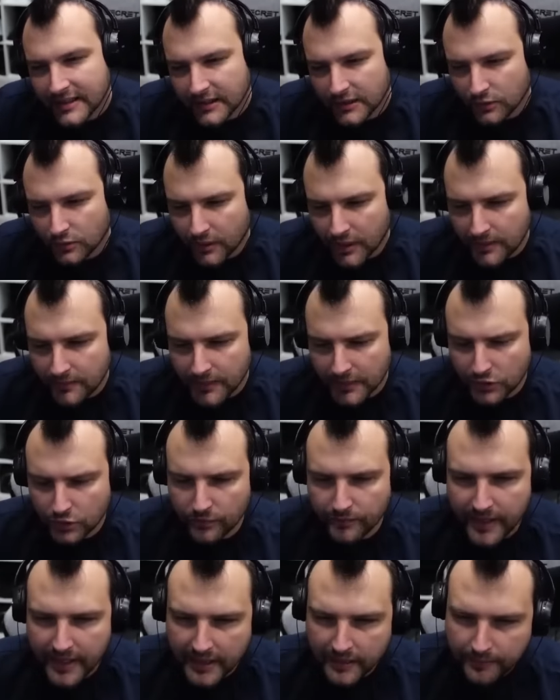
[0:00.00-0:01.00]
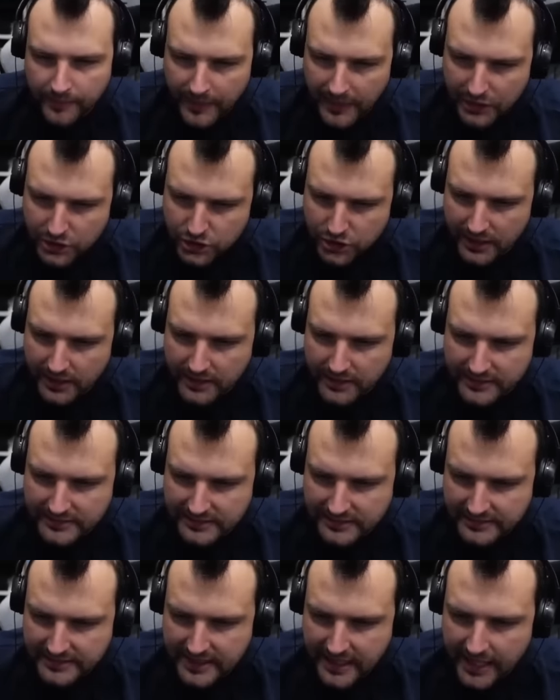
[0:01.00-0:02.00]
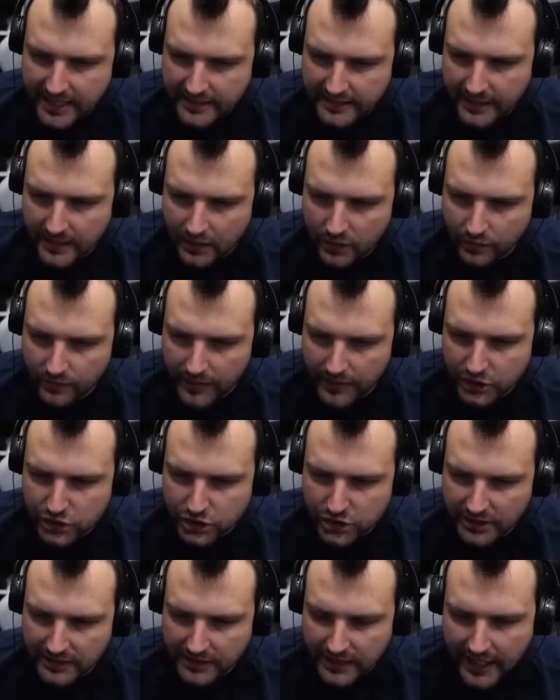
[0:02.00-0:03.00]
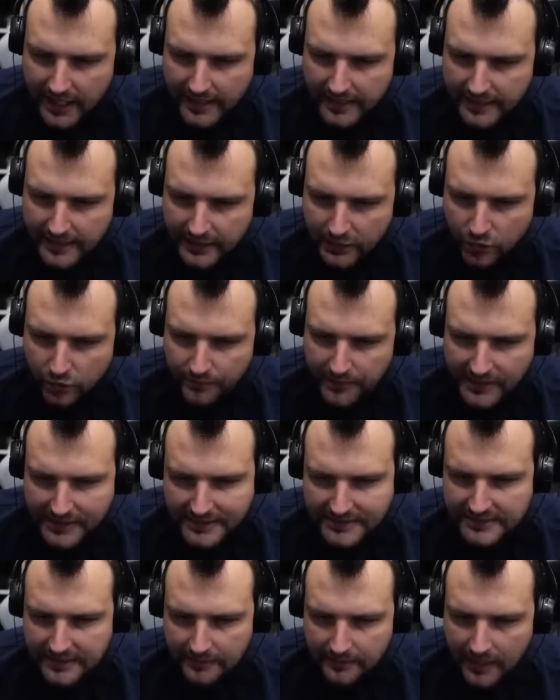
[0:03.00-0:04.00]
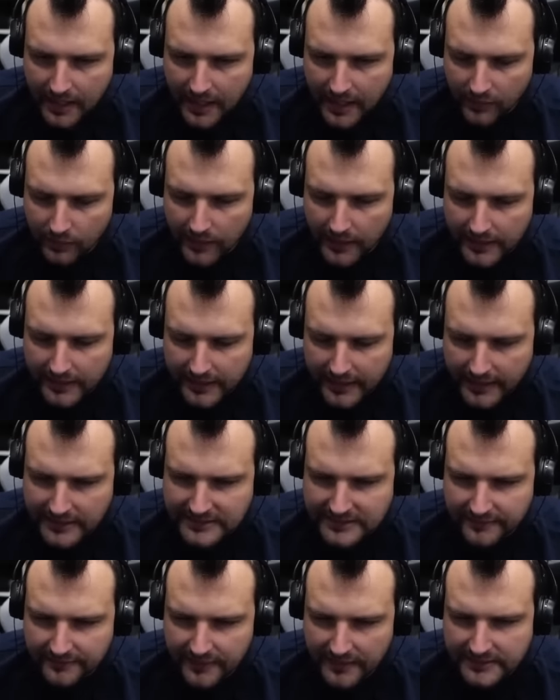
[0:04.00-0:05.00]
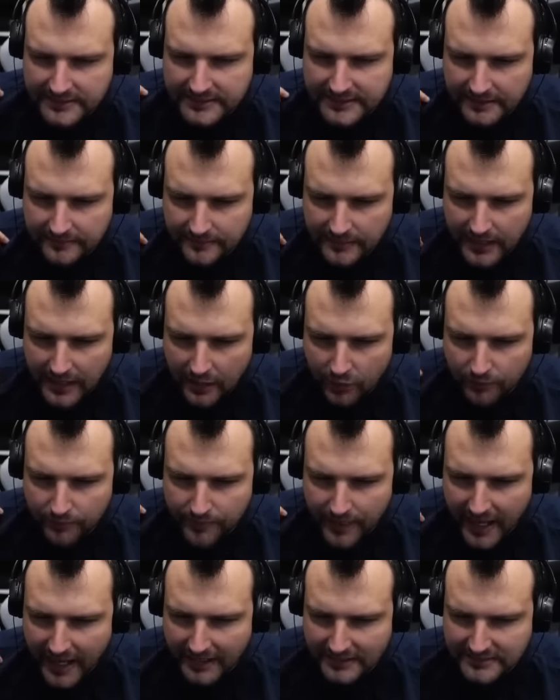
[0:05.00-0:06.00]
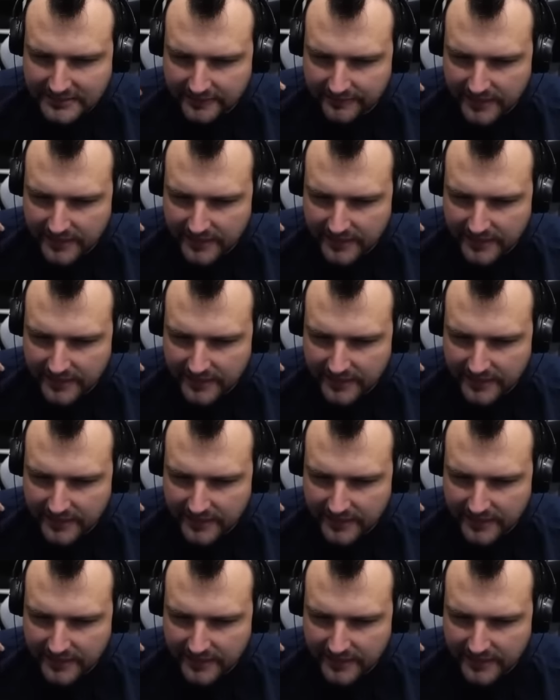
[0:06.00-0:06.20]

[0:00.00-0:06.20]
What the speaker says: Do I want to make pressure? This is the other question. I need to be somehow aggressive and somehow passive